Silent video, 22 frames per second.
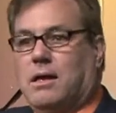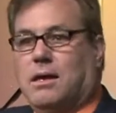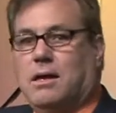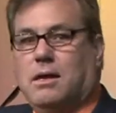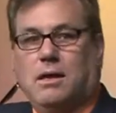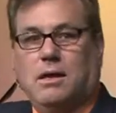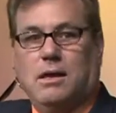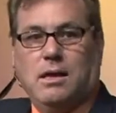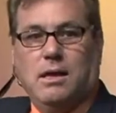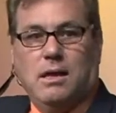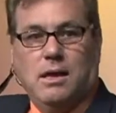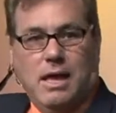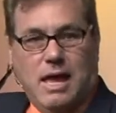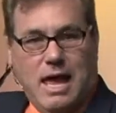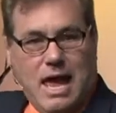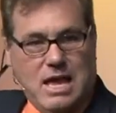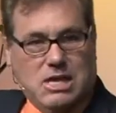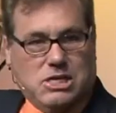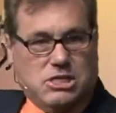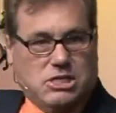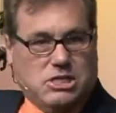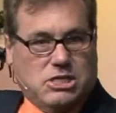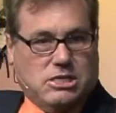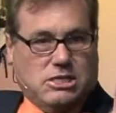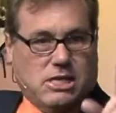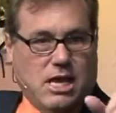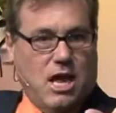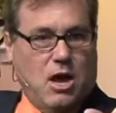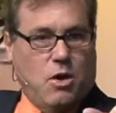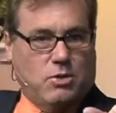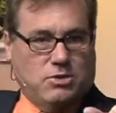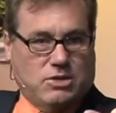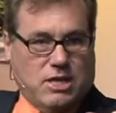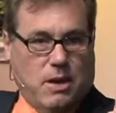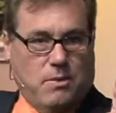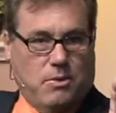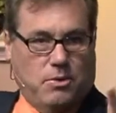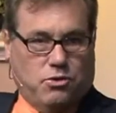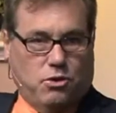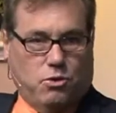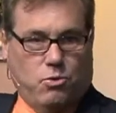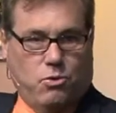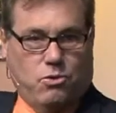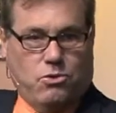Yeah. And he still was able
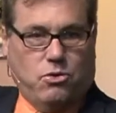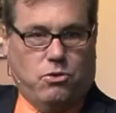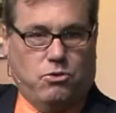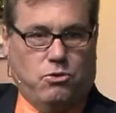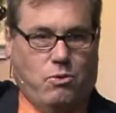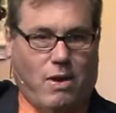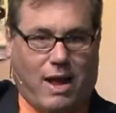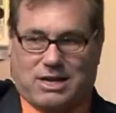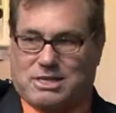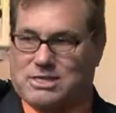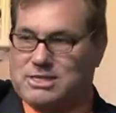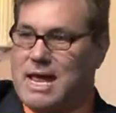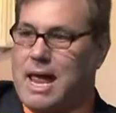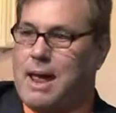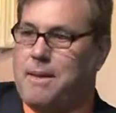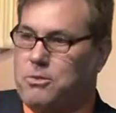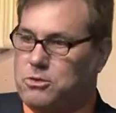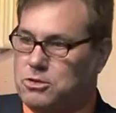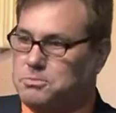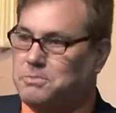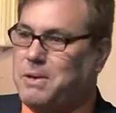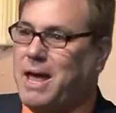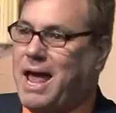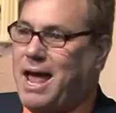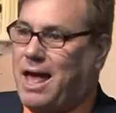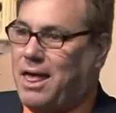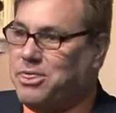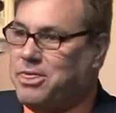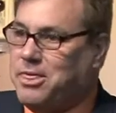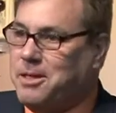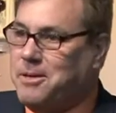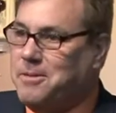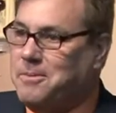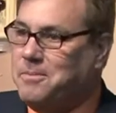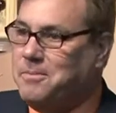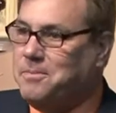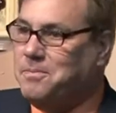to, to direct Samuel's path. Yeah.